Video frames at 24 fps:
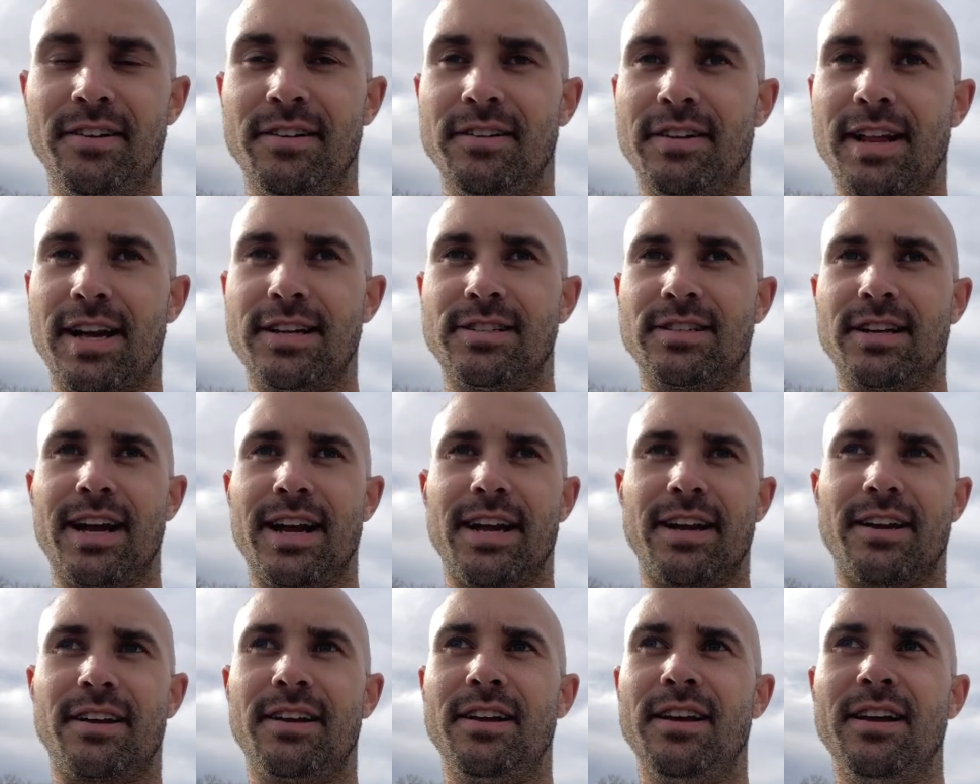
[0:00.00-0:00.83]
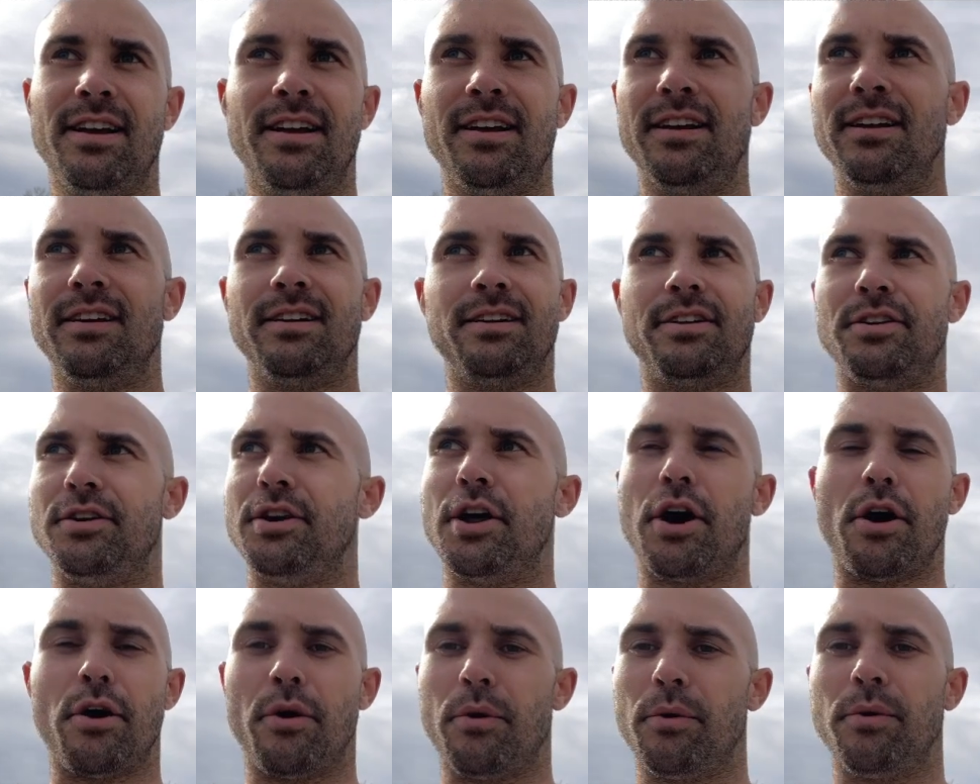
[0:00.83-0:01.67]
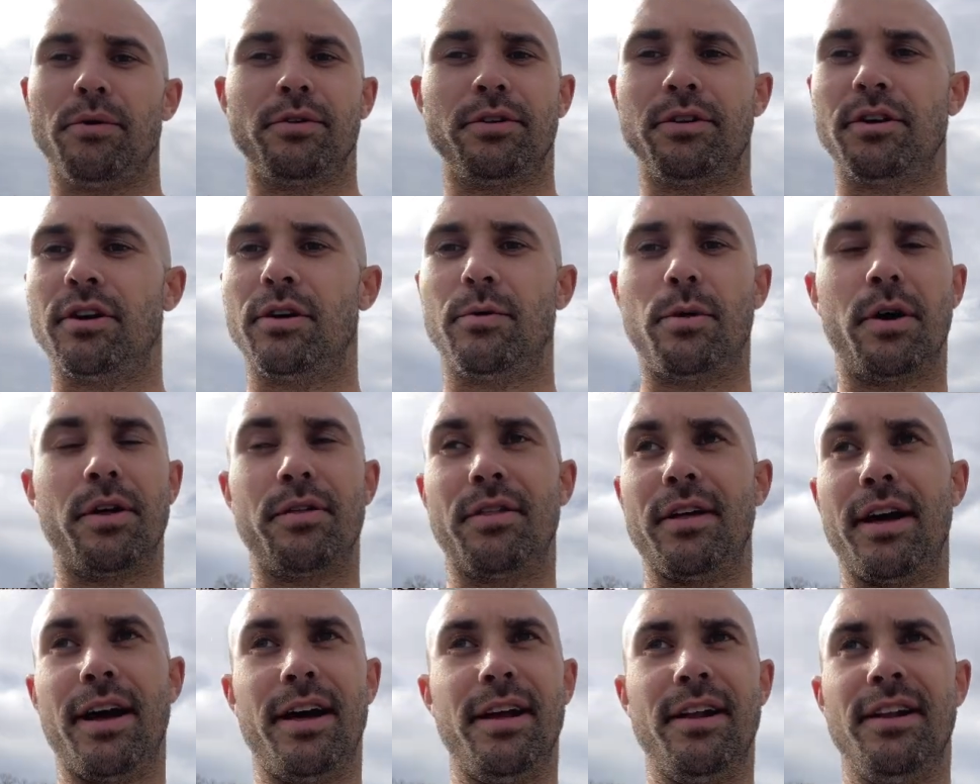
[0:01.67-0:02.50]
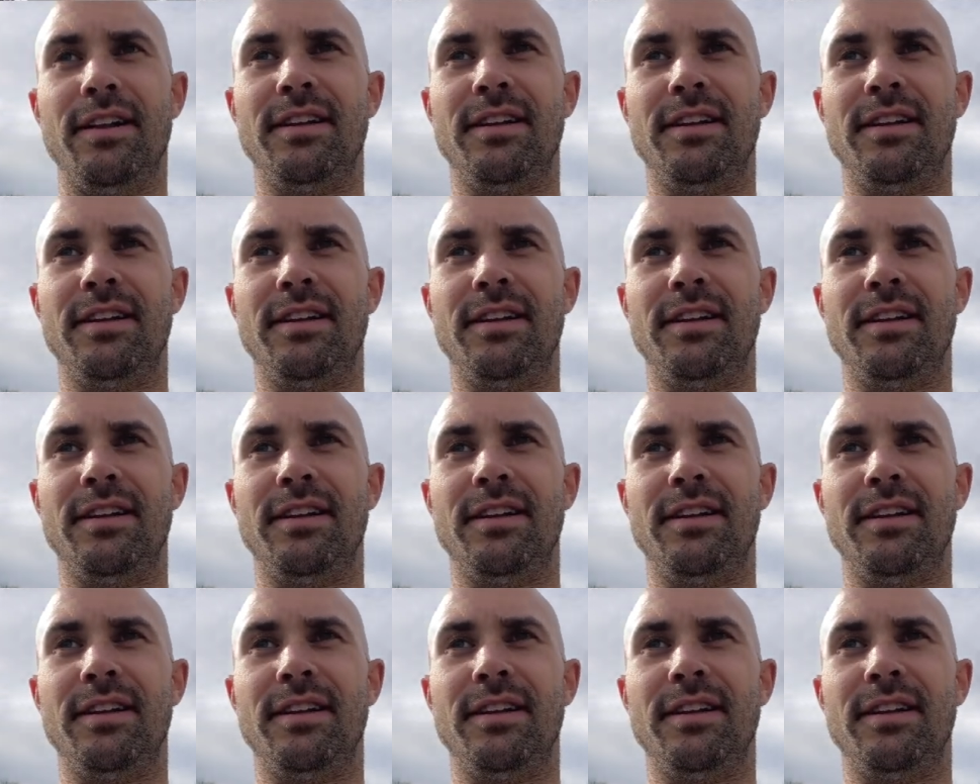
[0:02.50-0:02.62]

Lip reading: That's like, no, you don't want that.